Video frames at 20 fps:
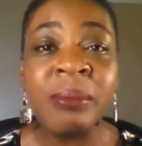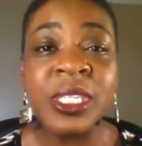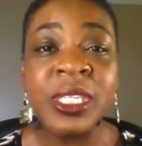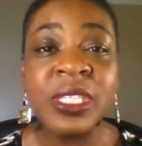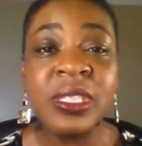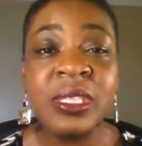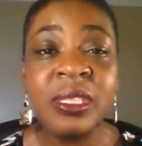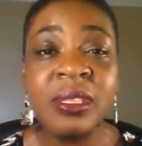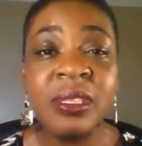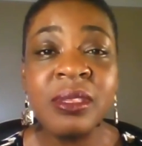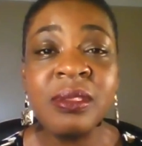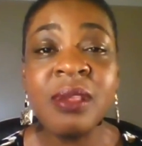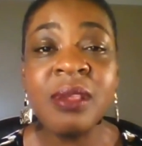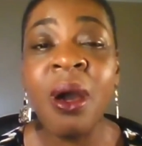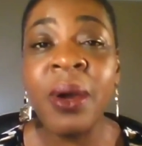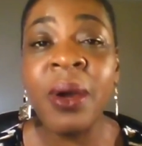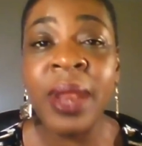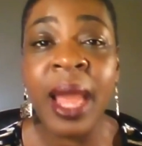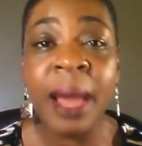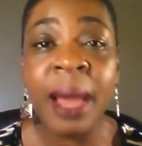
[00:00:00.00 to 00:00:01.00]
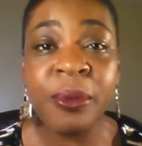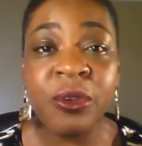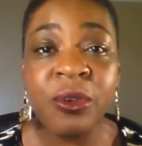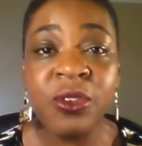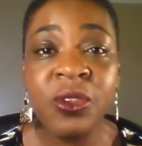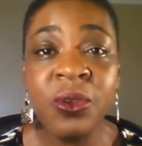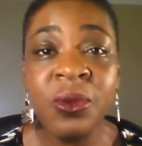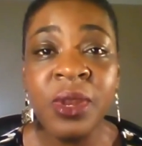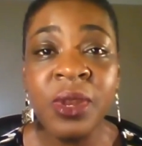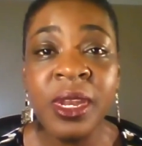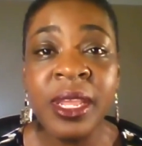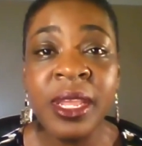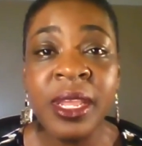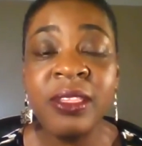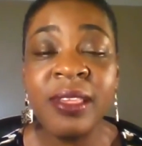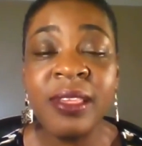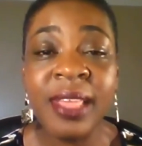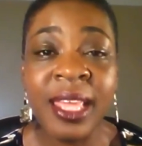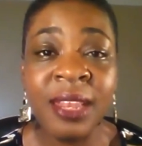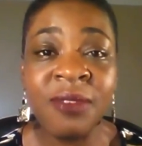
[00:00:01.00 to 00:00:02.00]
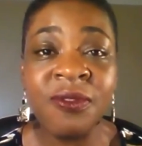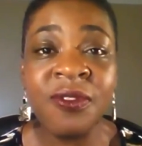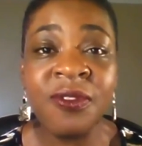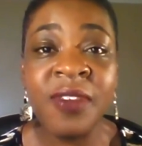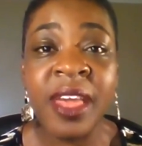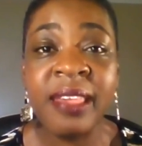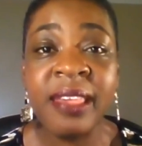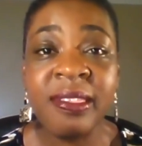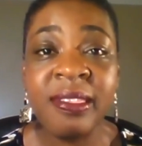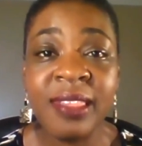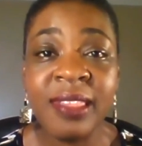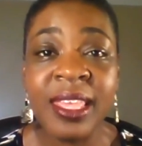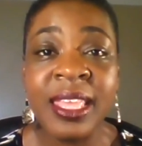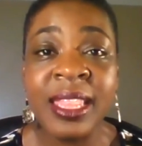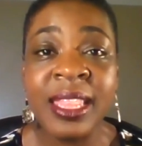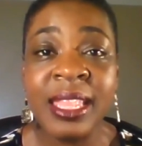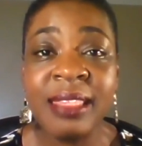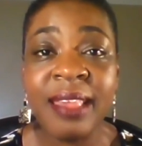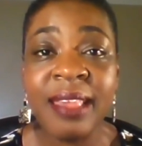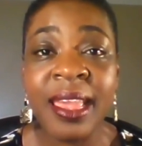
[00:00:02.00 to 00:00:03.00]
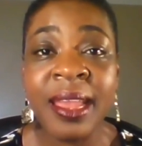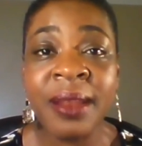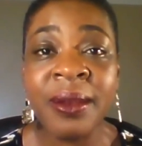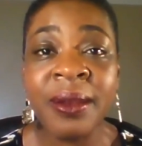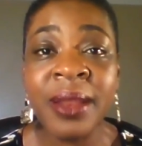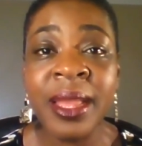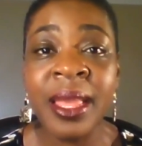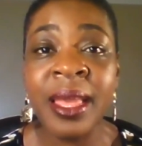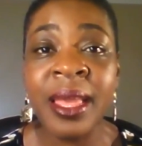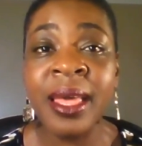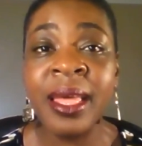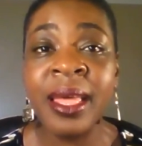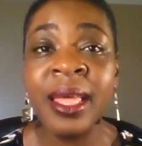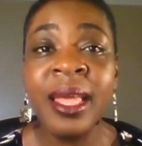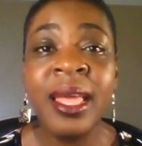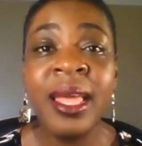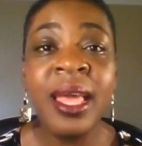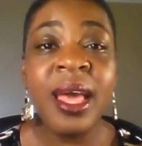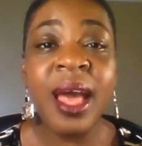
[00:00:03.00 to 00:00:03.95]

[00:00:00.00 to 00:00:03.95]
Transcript: just saw an opportunity to invest in this area.